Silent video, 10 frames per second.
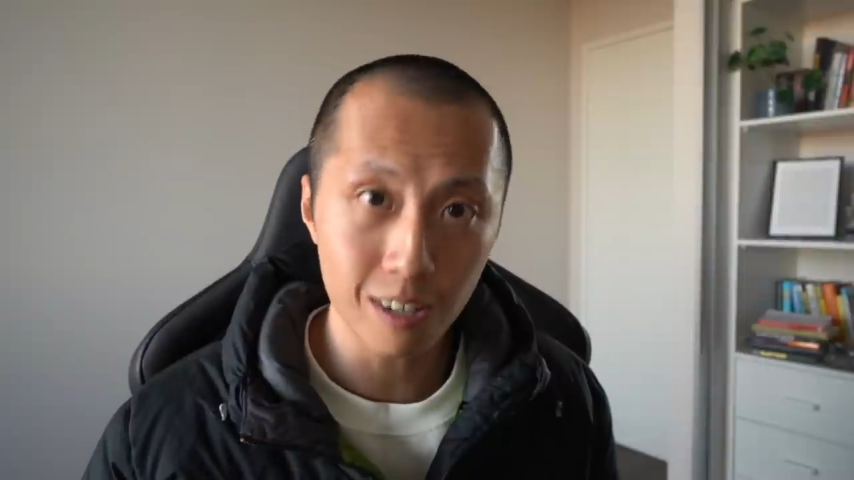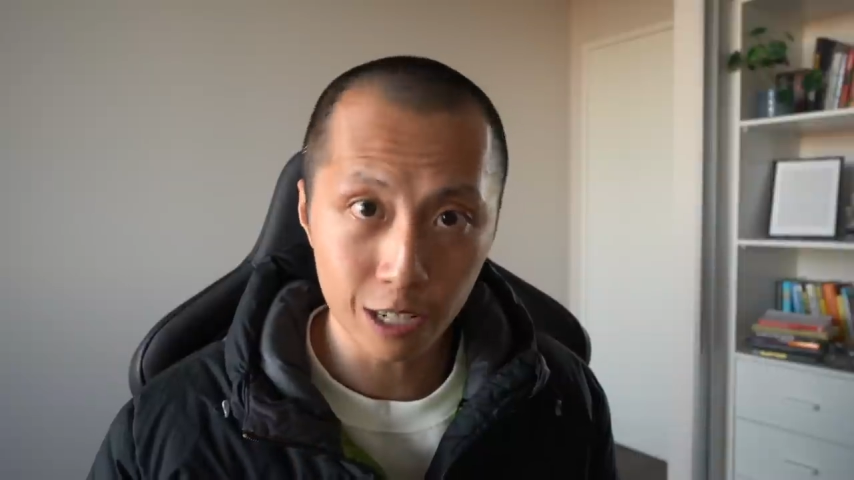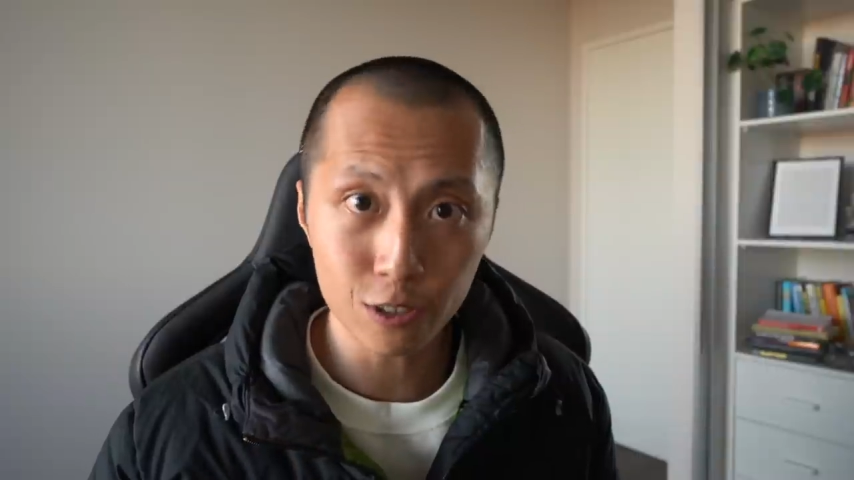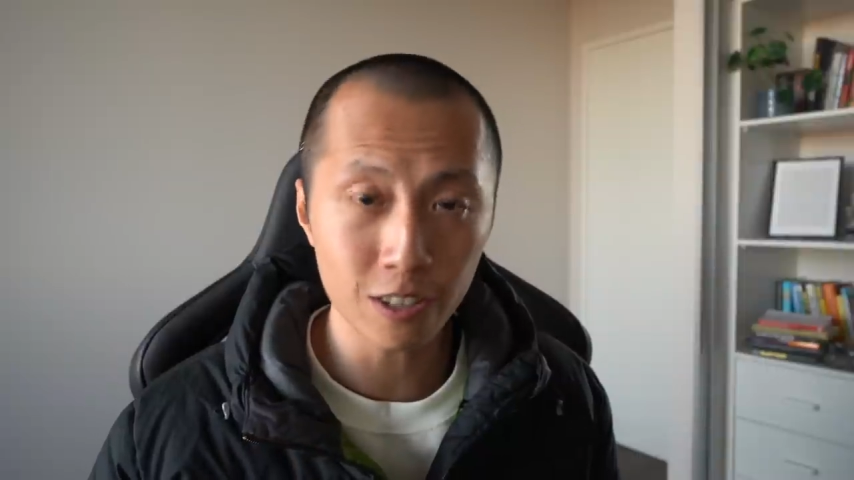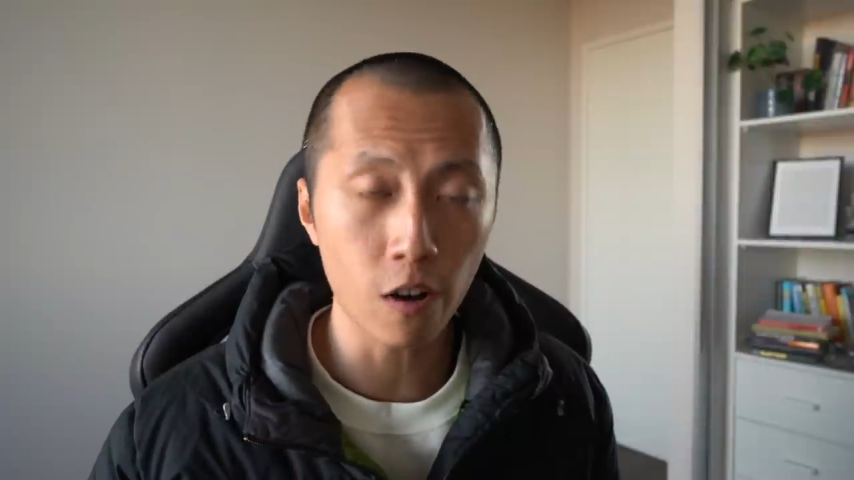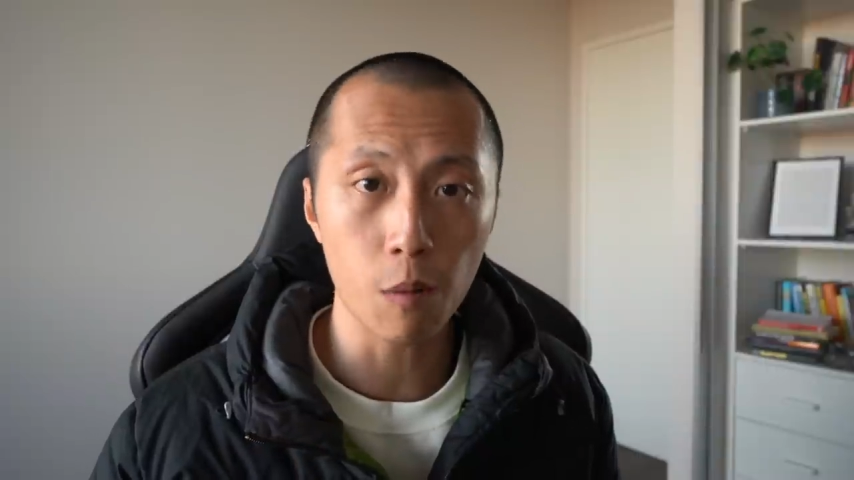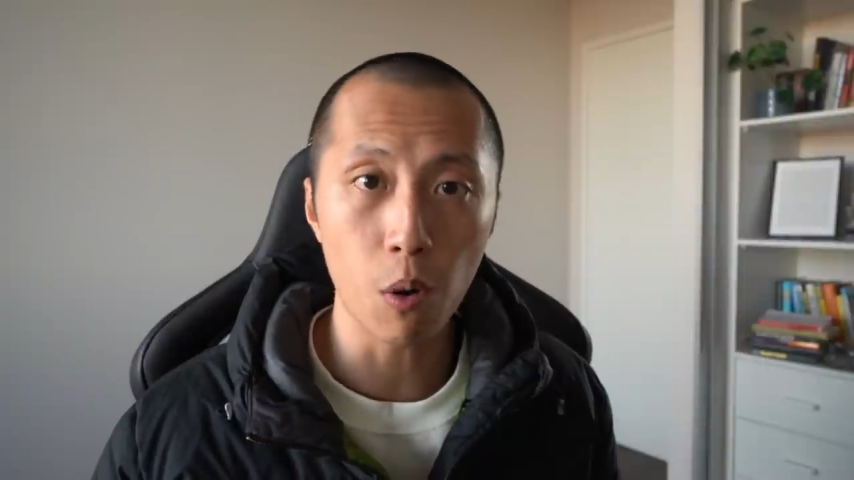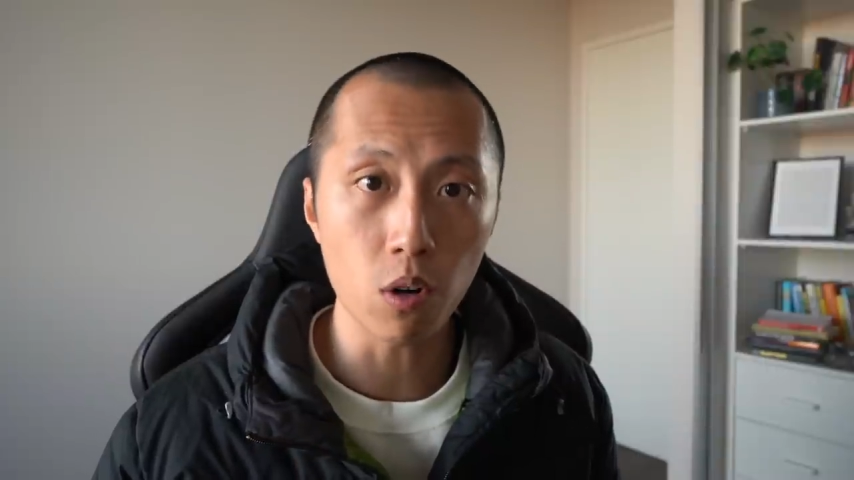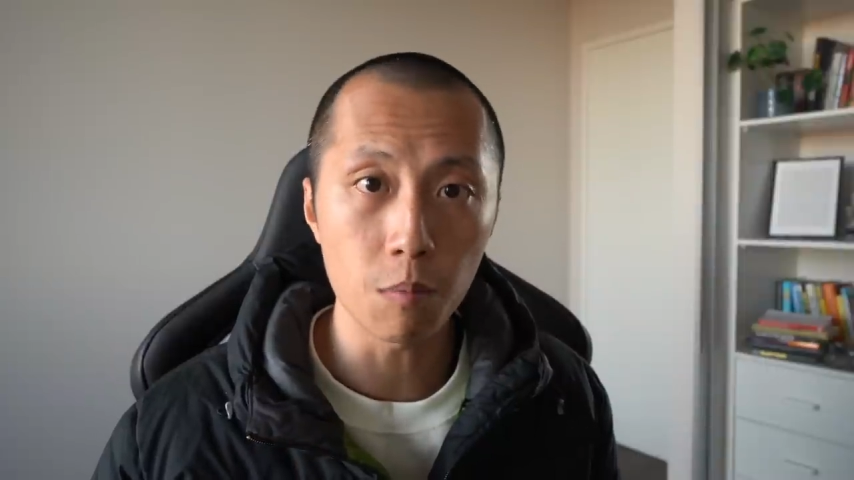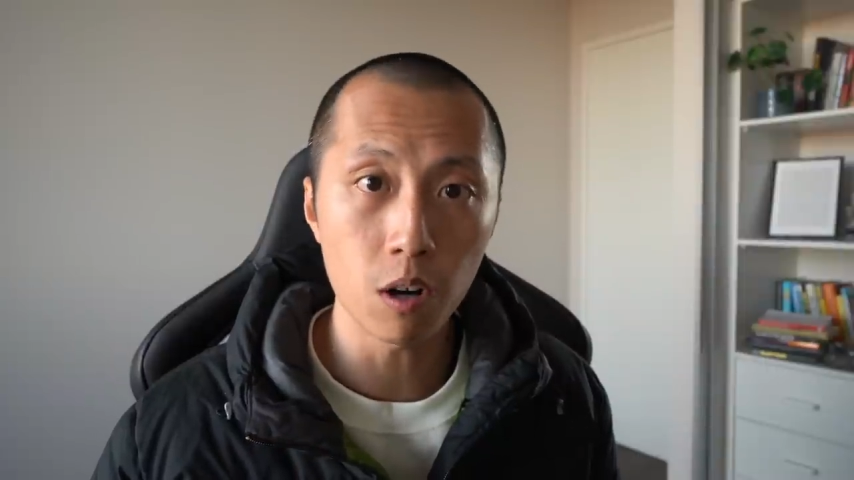legendary
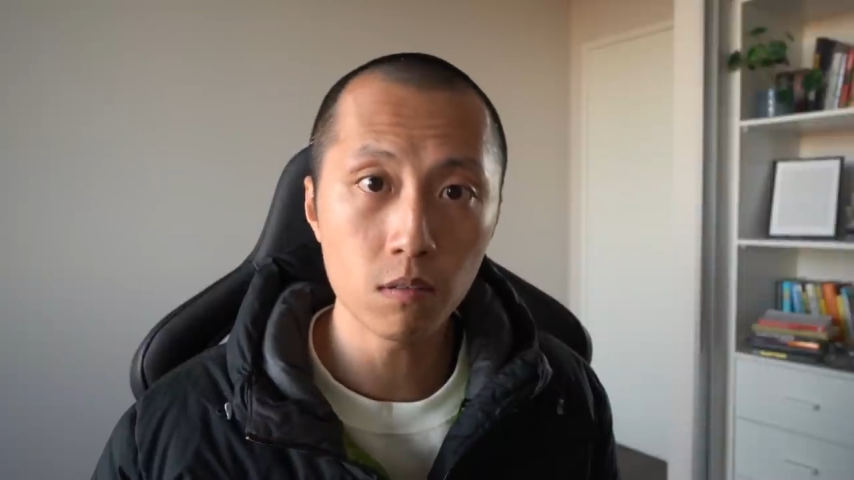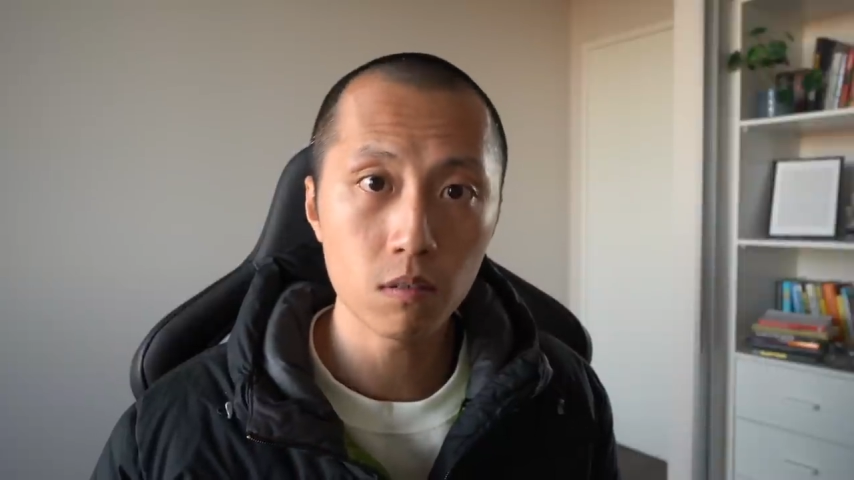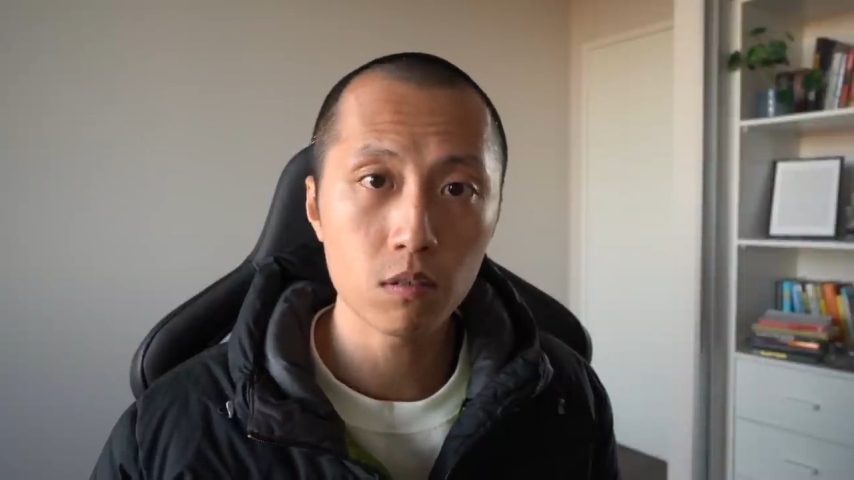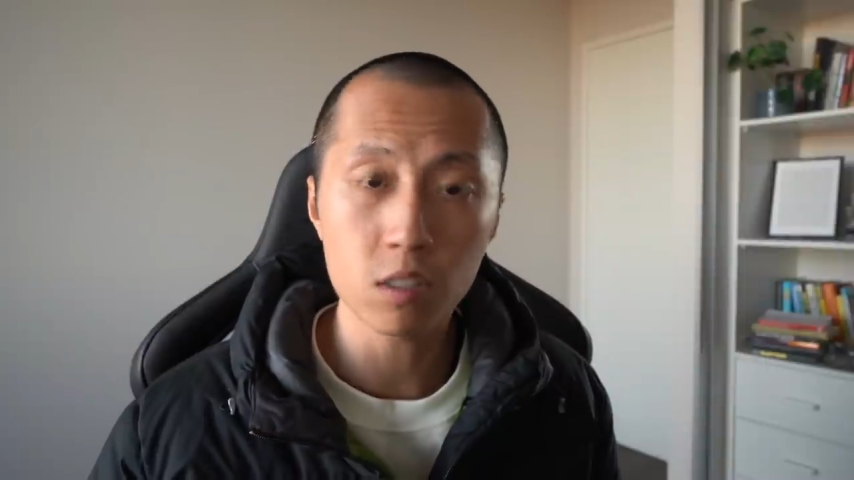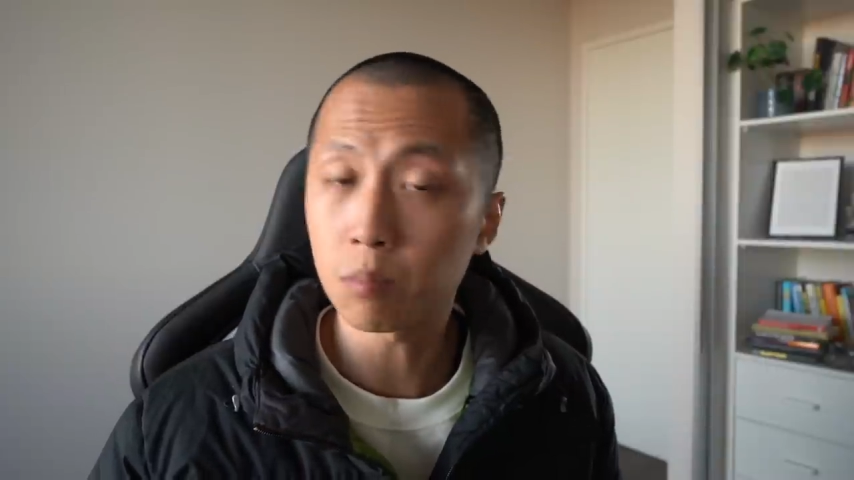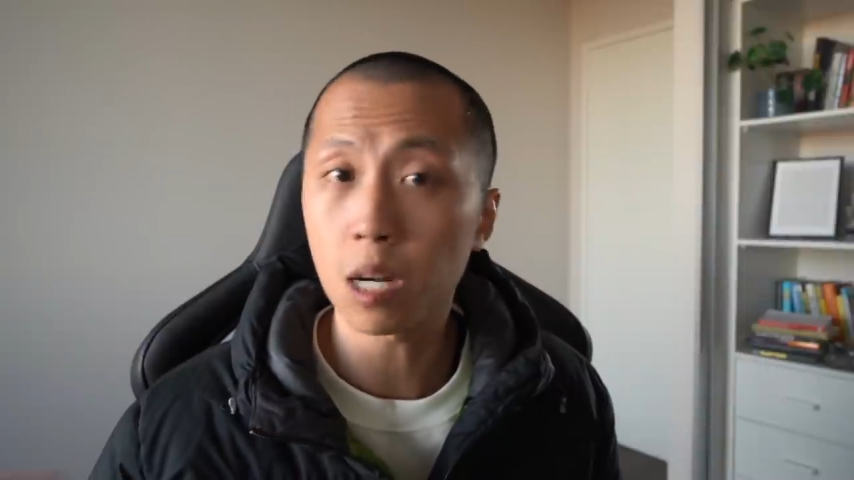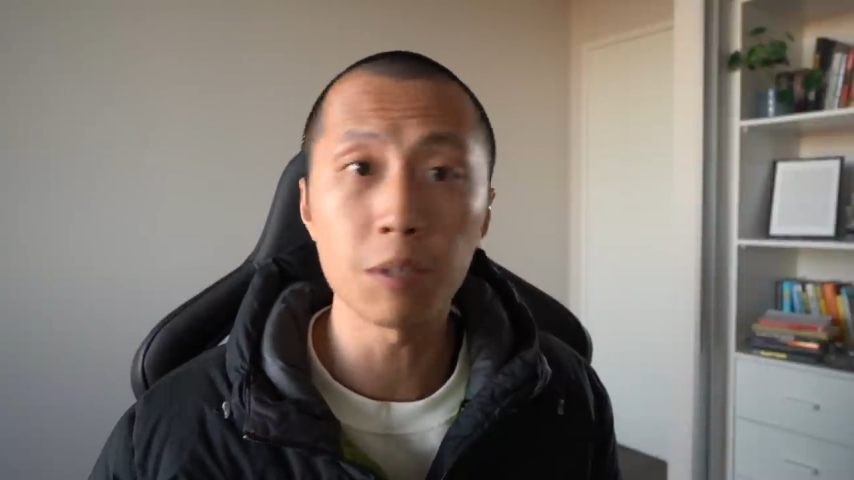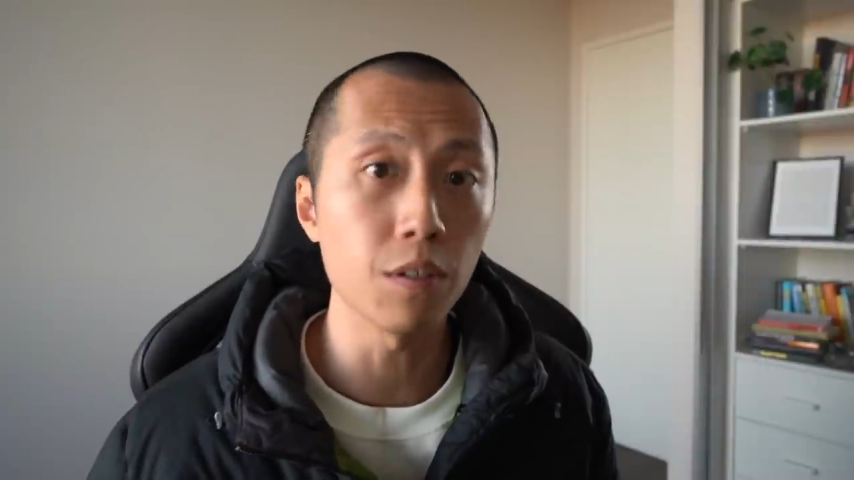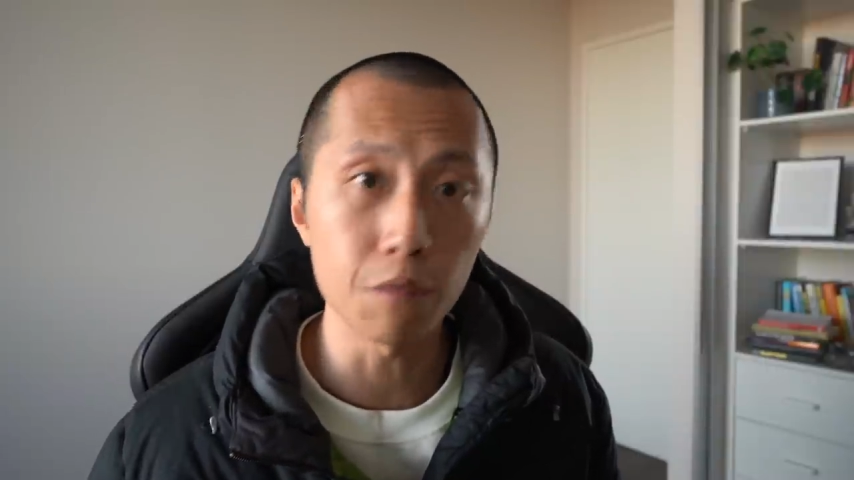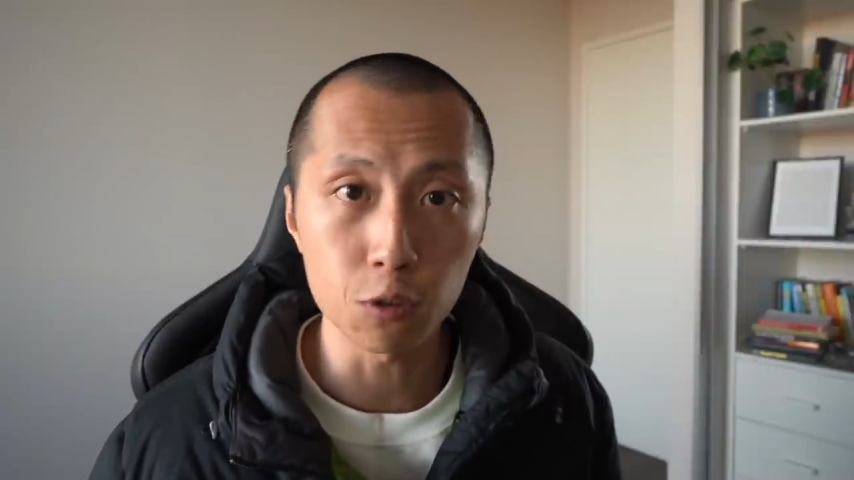Pokemon
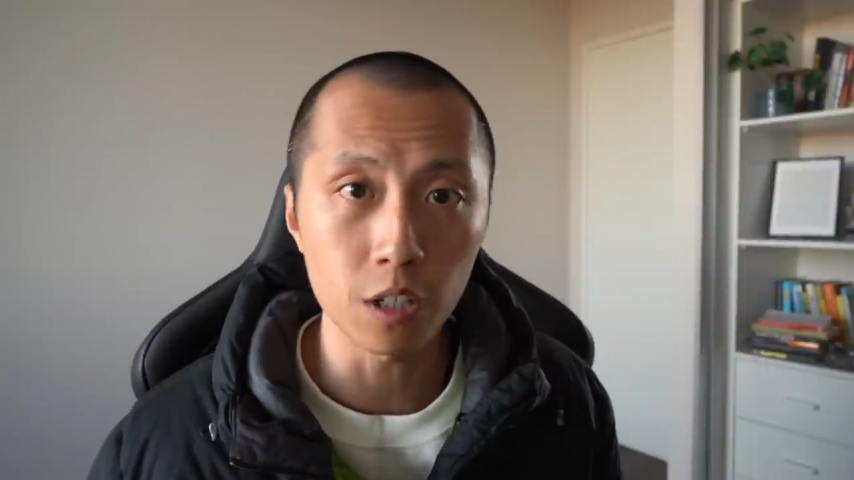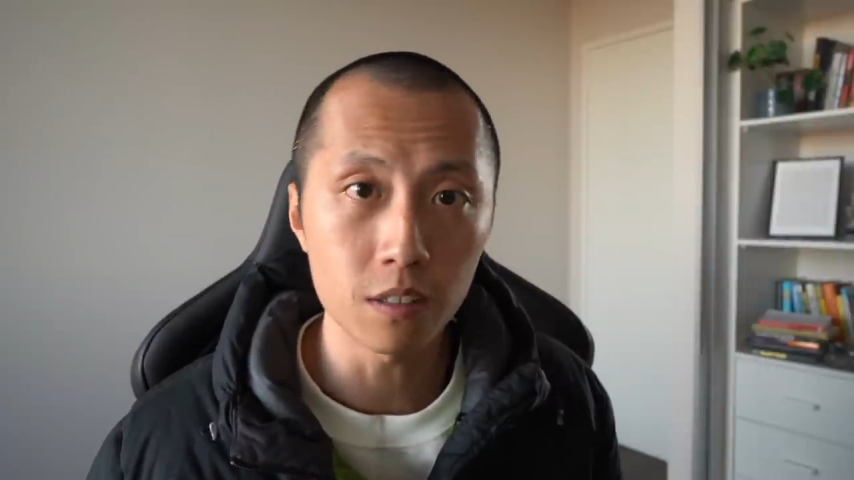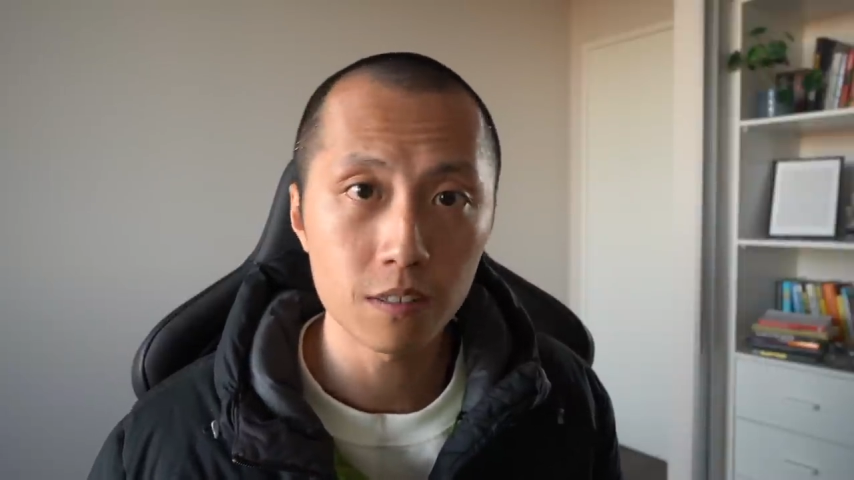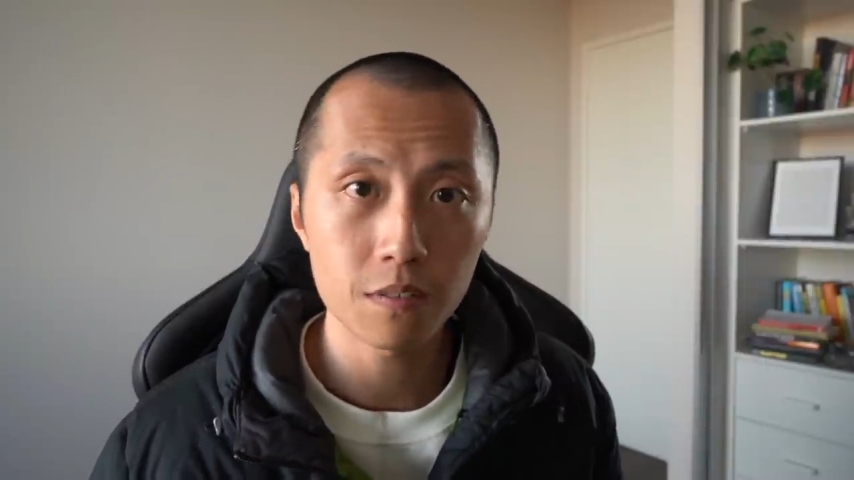sometime in the future.